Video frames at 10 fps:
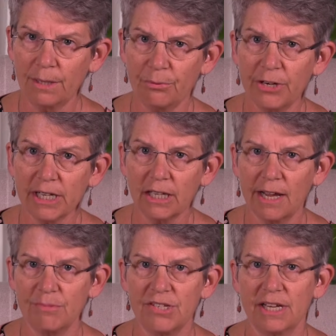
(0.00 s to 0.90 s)

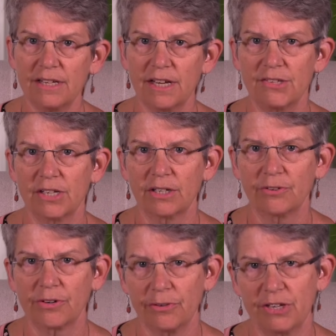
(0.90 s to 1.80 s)
Preeclampsia does
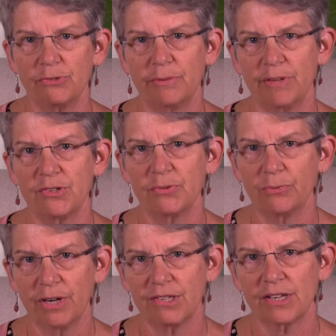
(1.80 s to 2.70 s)
increase women's
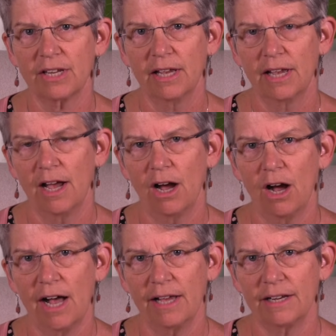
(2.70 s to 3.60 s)
risk,
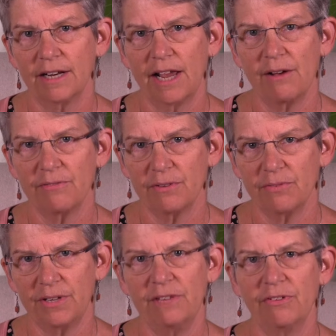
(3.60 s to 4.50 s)
uh,
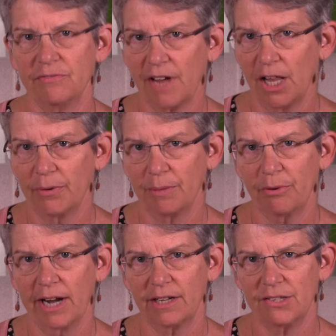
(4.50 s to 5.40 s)
even following
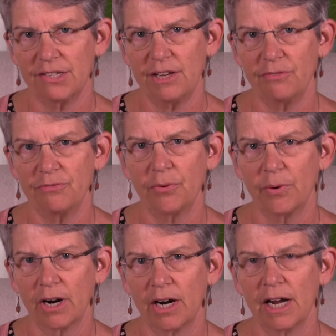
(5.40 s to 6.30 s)
pregnancy,
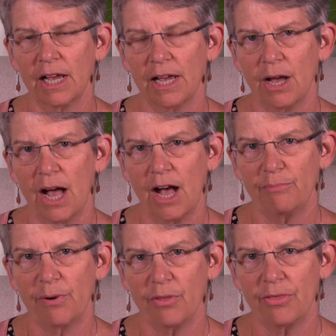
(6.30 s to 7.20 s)
for uh,
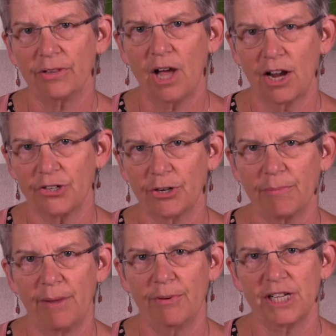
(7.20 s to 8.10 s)
both long term
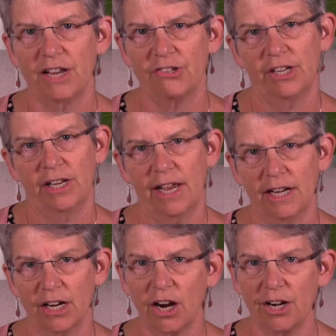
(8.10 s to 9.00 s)
hypertension
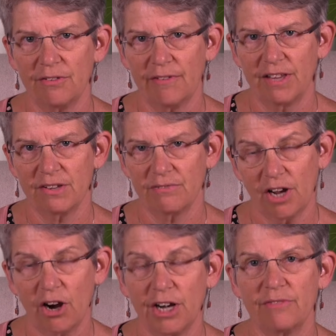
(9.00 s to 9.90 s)
and cardiovas
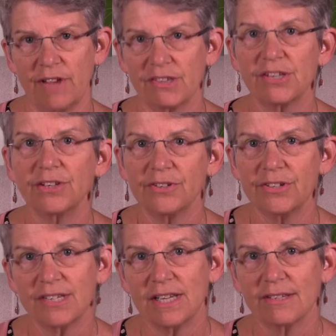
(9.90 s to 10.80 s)
cardiovascular
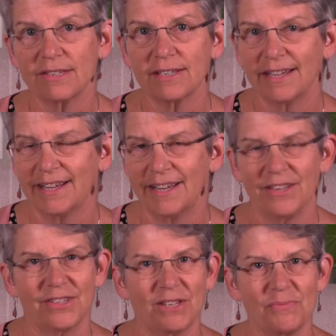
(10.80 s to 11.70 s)
disease.
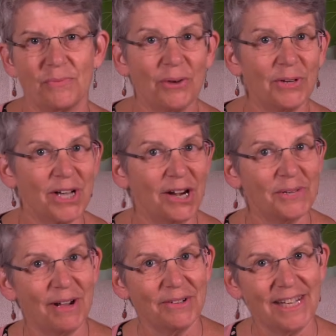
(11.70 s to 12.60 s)
So that's what we talked
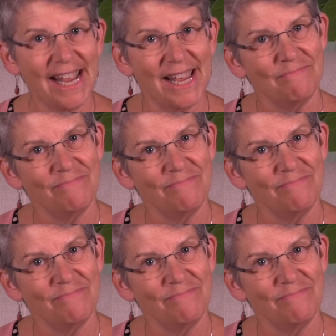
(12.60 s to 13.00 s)
about today.